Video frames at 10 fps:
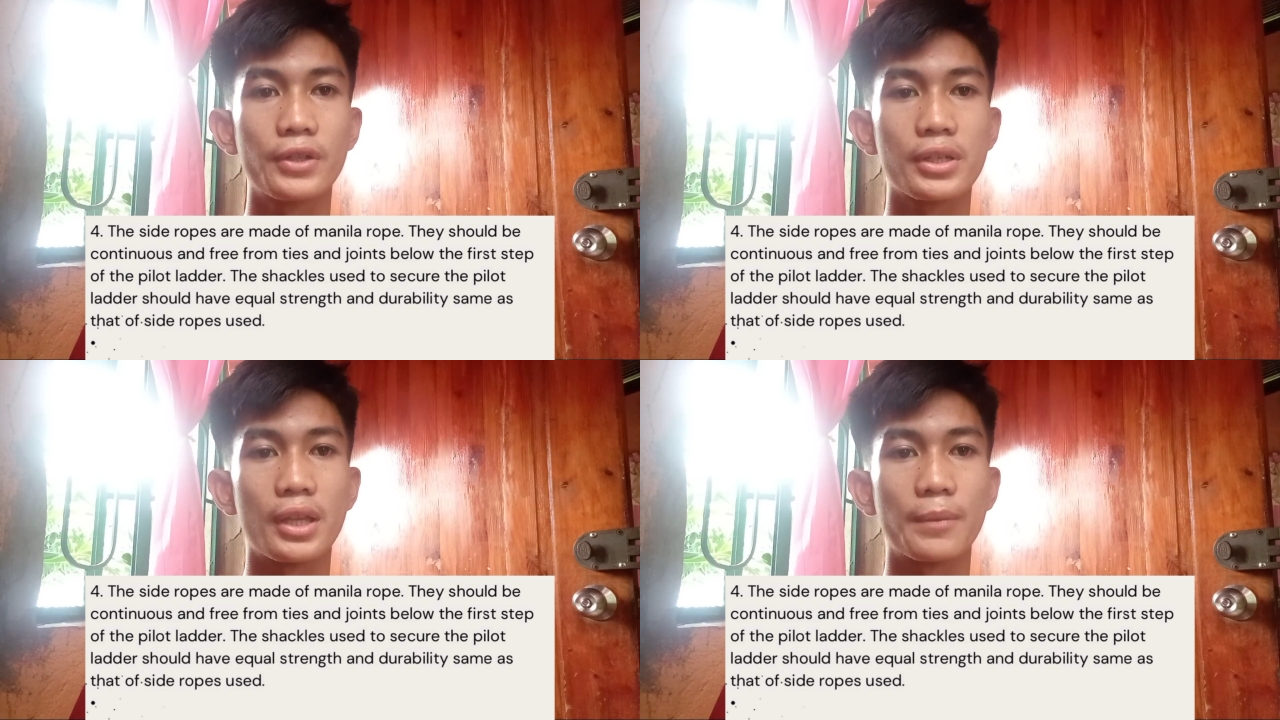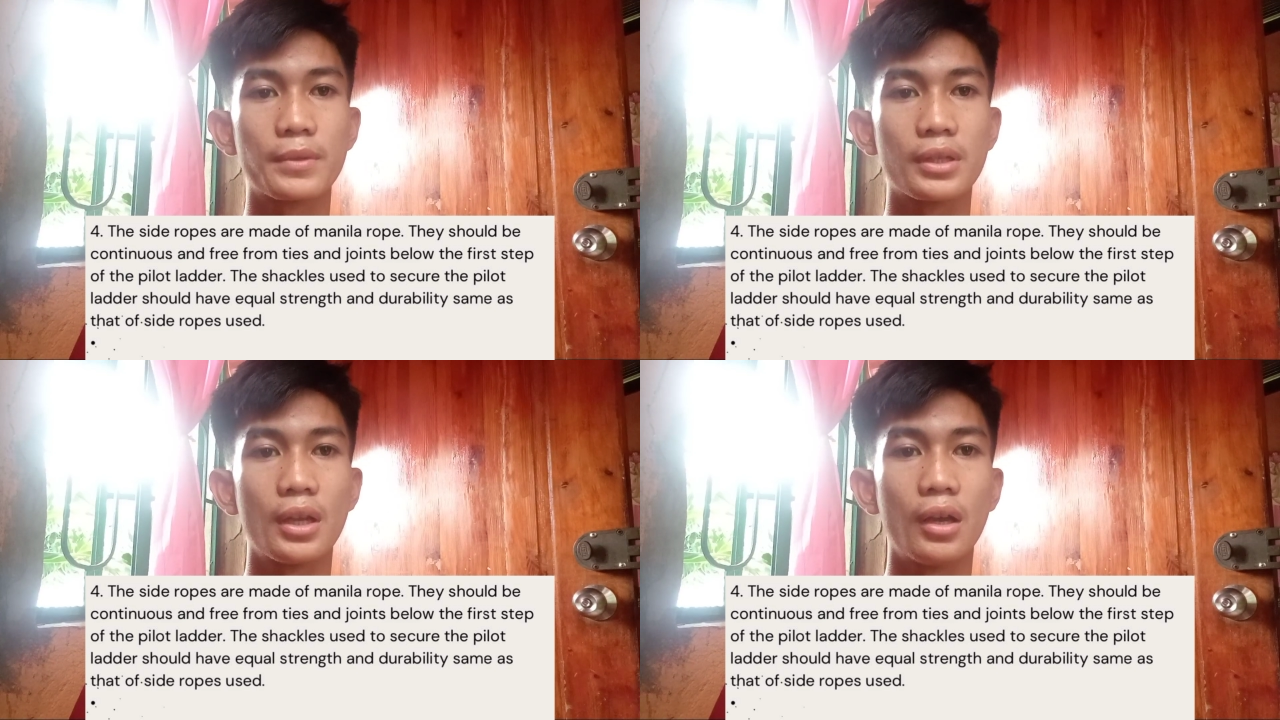first
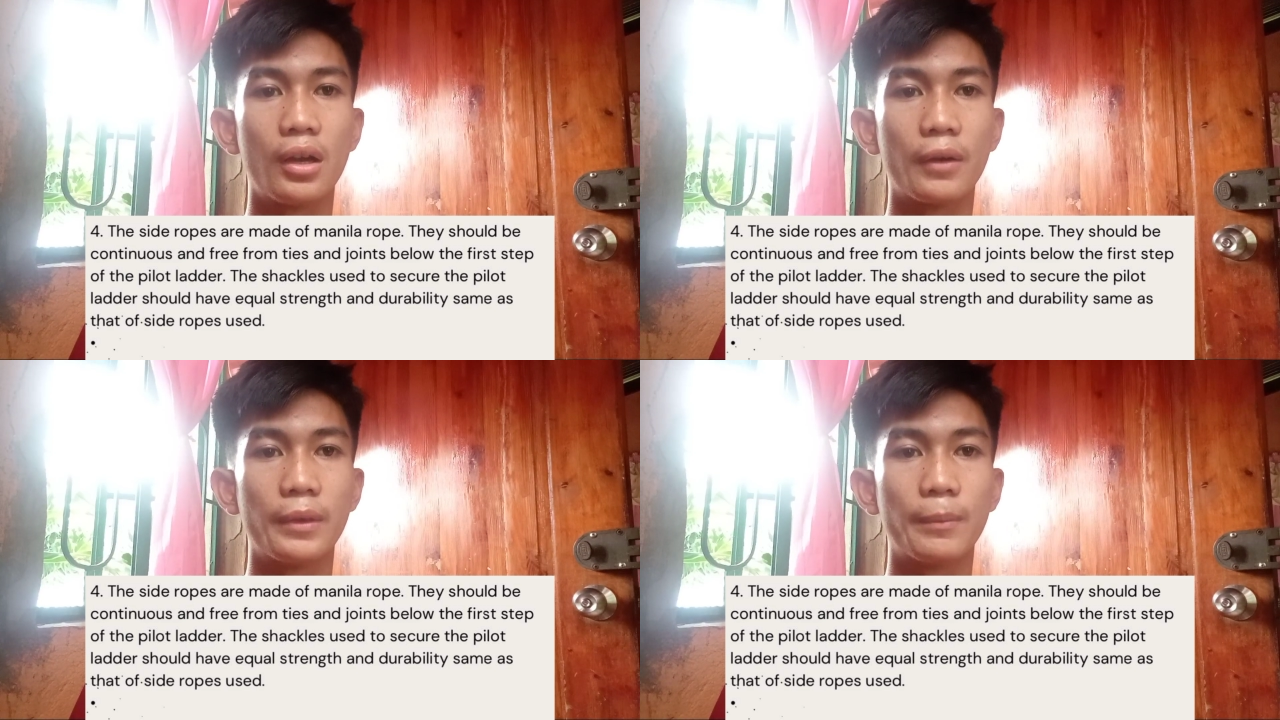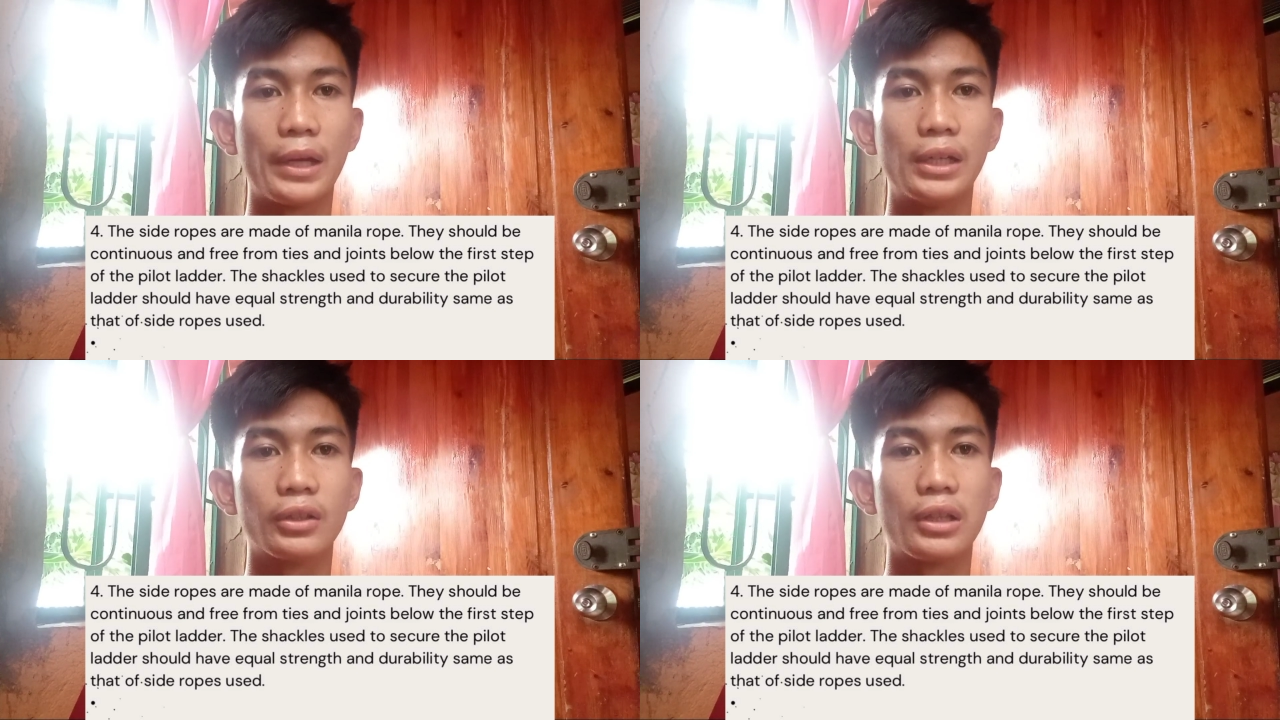steps of the
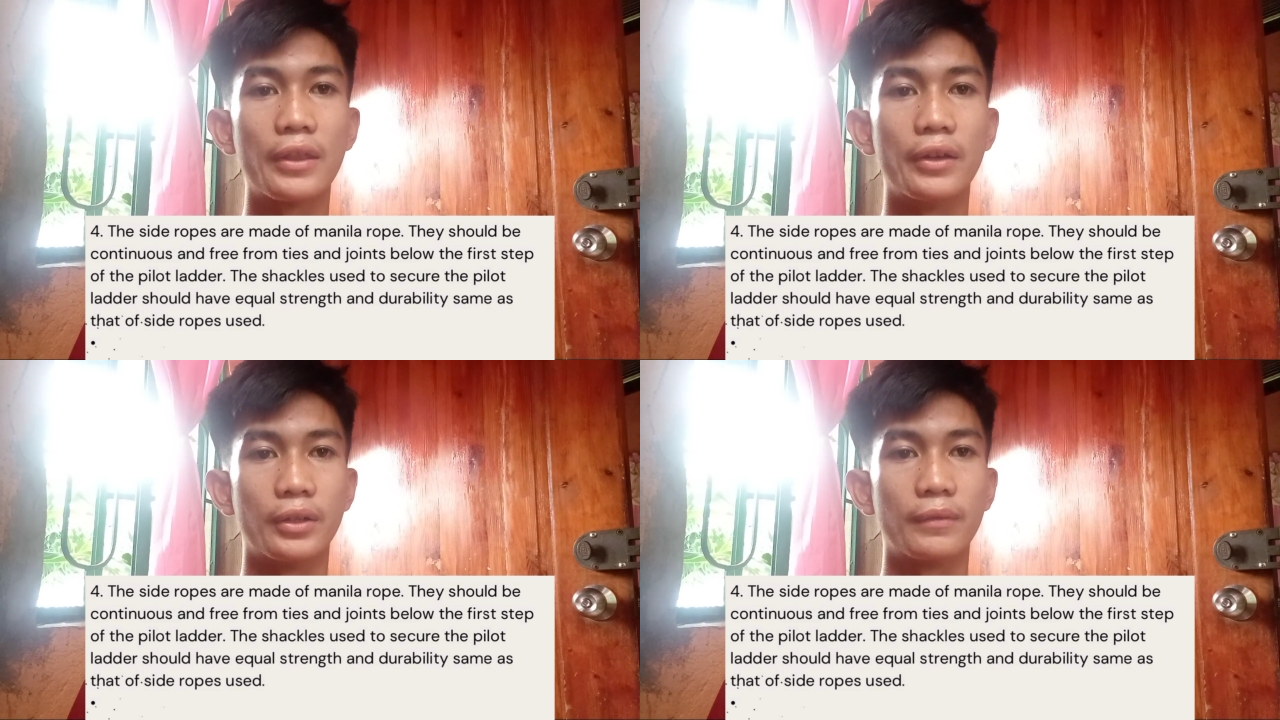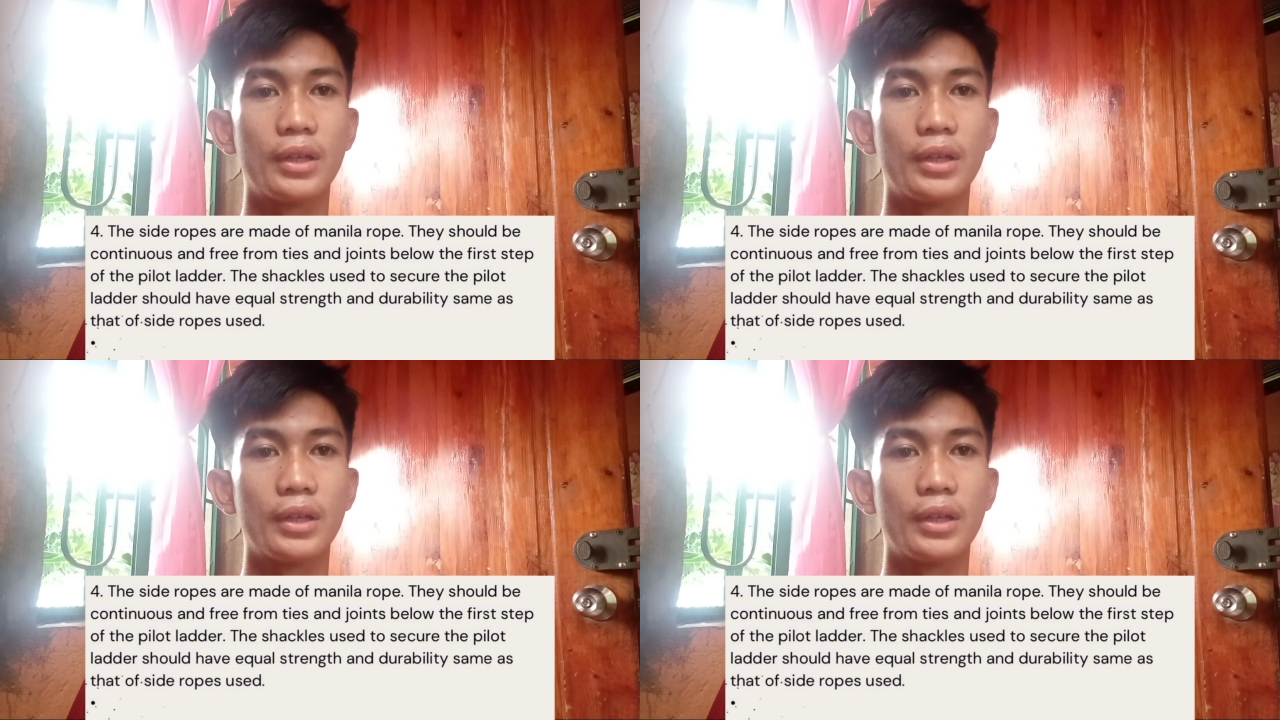pilot ladder.